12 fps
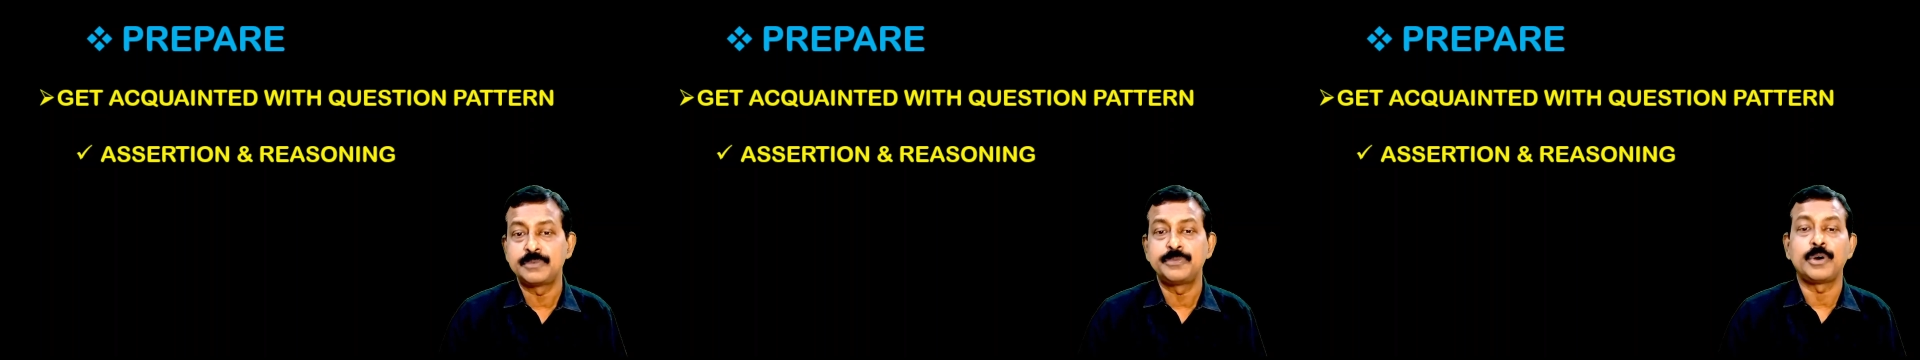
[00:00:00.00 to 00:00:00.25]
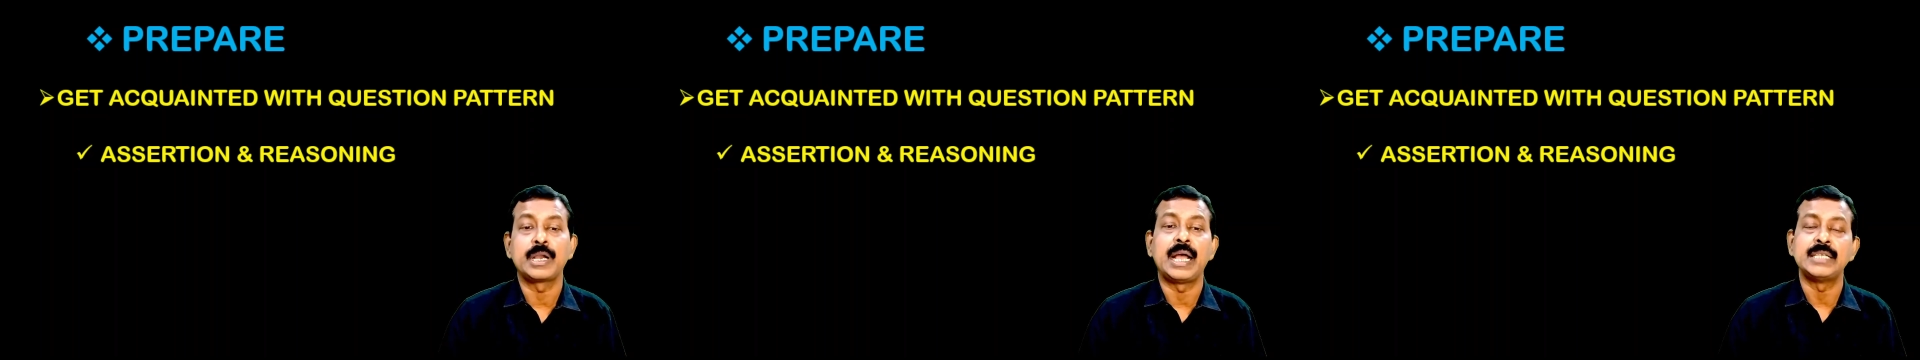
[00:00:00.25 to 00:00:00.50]

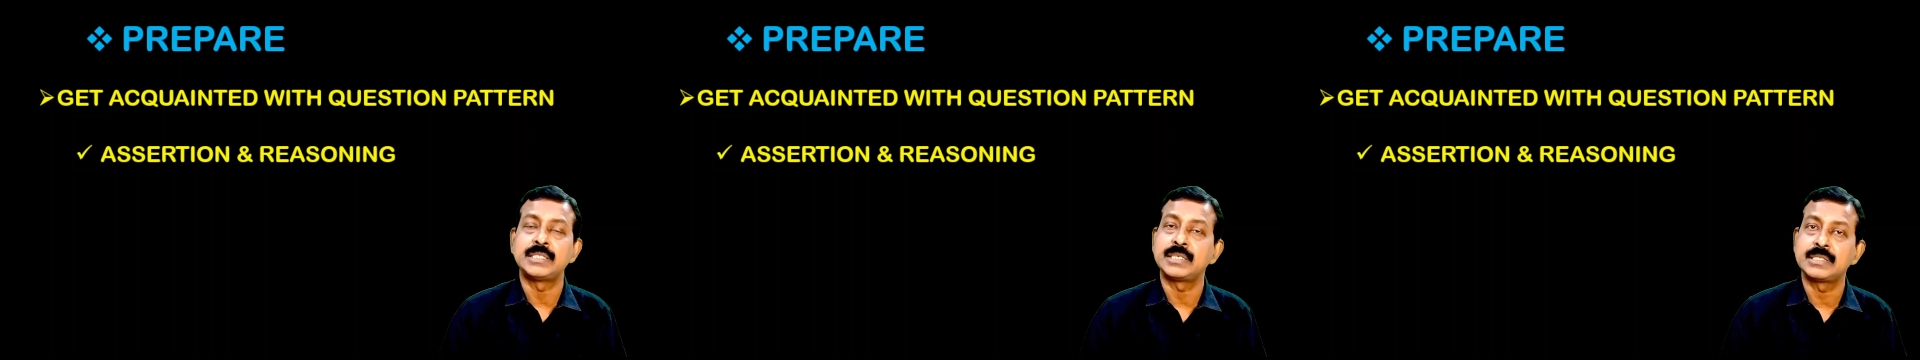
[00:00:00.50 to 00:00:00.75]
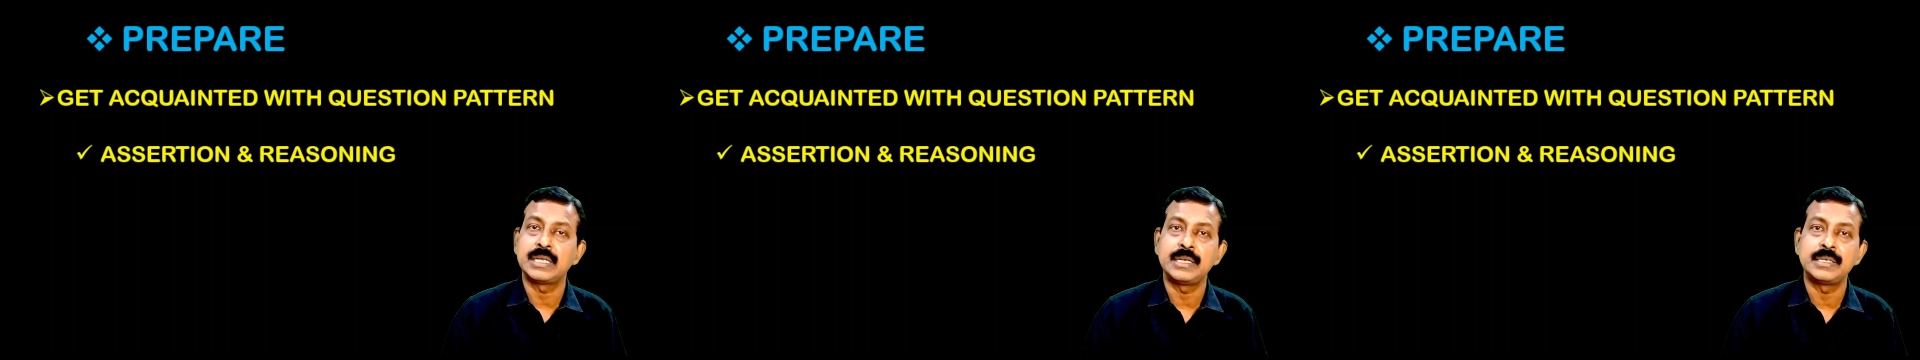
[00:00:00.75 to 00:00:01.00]
for
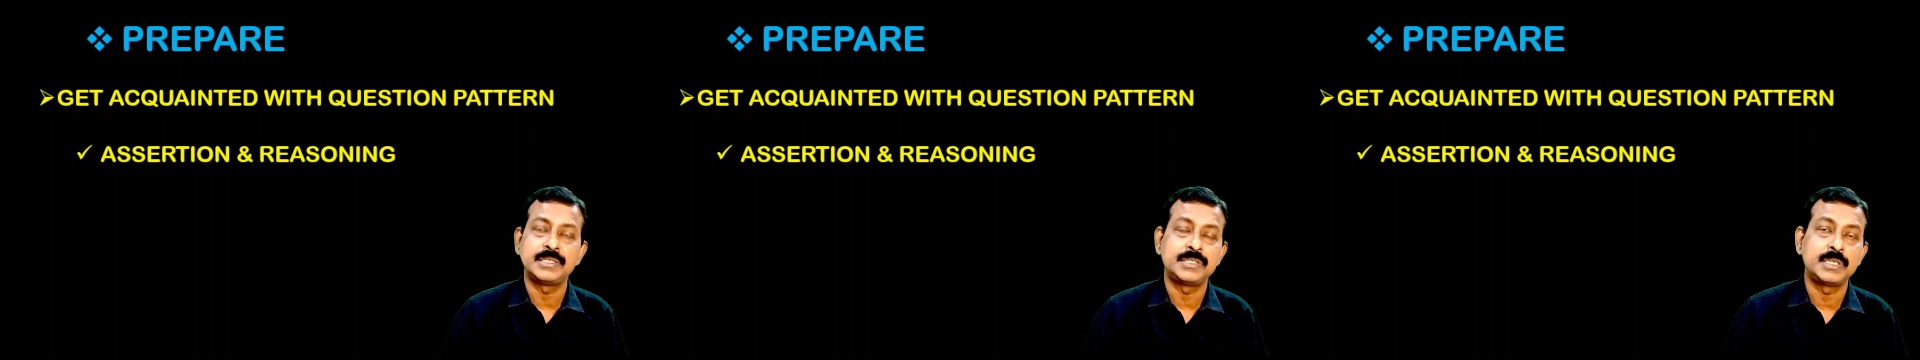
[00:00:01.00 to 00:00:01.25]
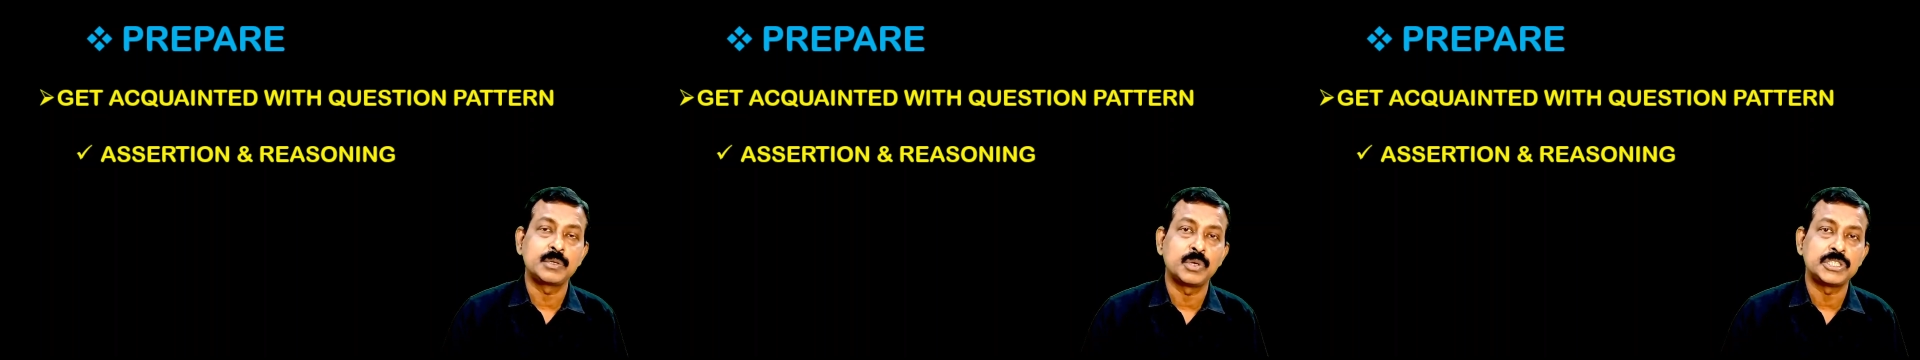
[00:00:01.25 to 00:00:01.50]
assertion and
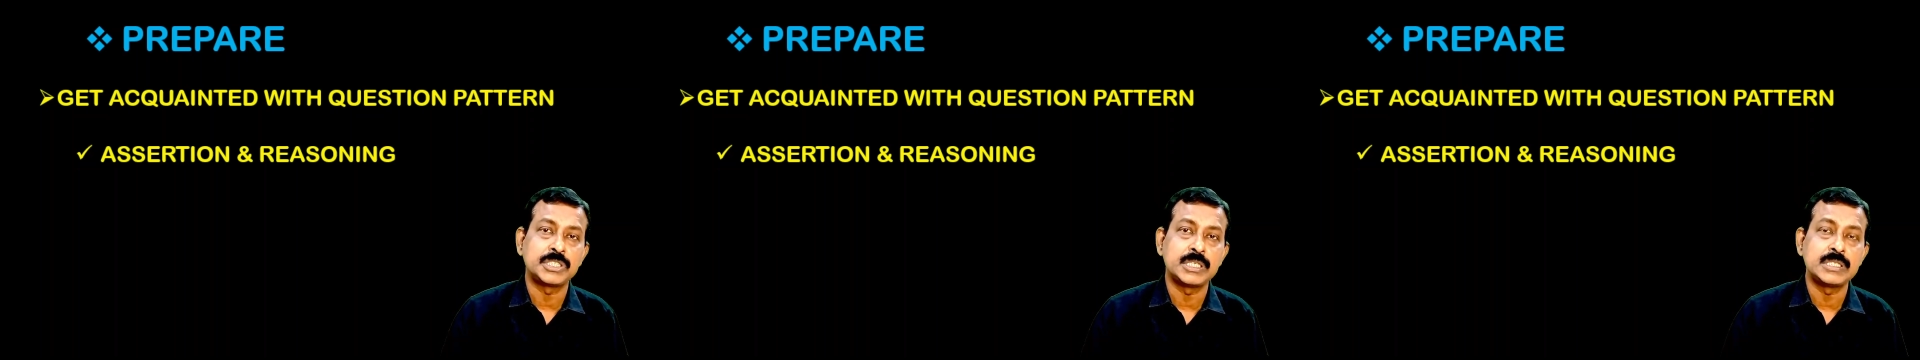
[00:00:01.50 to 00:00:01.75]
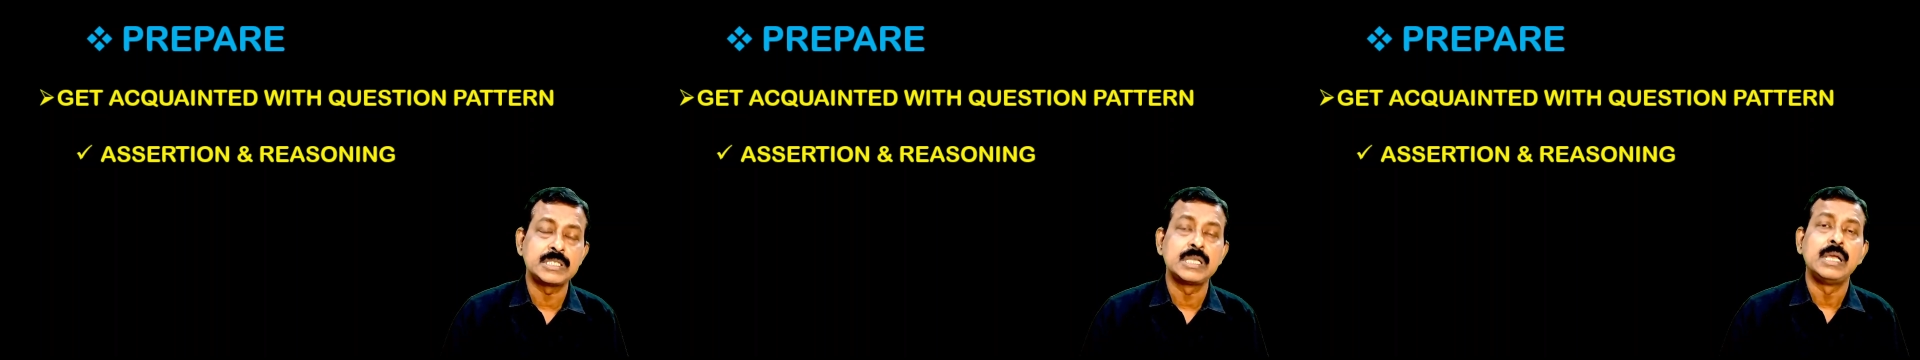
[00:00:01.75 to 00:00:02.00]
reasoning
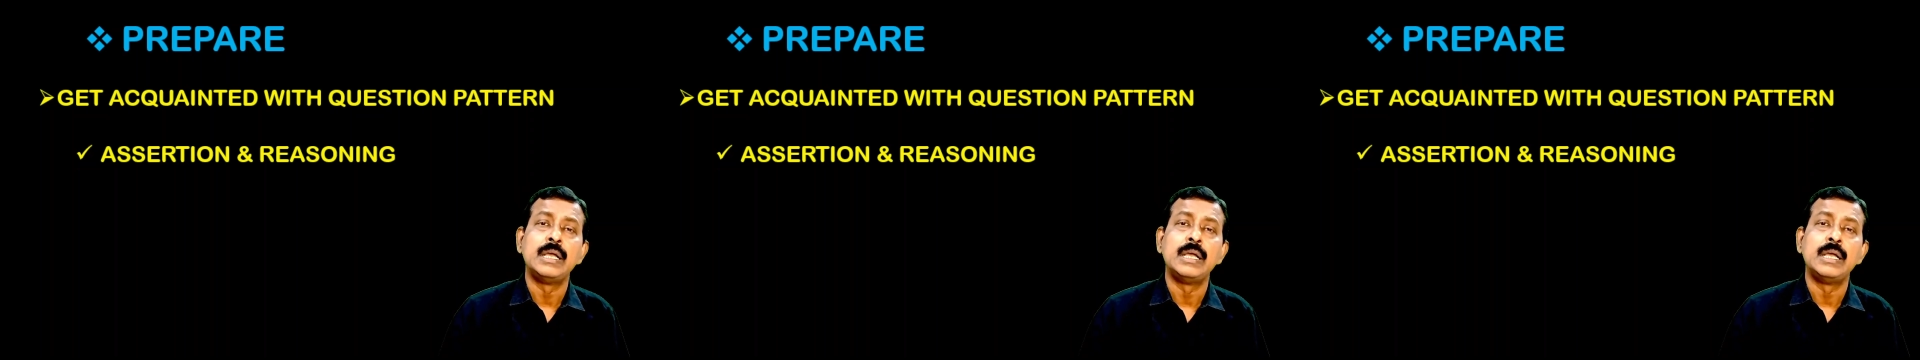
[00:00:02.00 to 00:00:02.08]
questions,